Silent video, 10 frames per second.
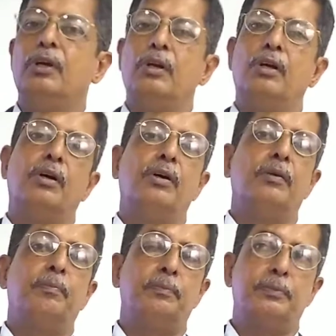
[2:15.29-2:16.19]
cool
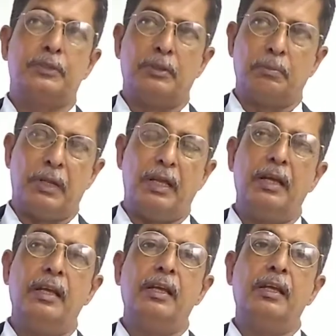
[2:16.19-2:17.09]
oil to the
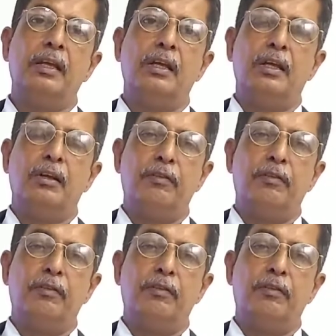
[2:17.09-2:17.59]
bearings or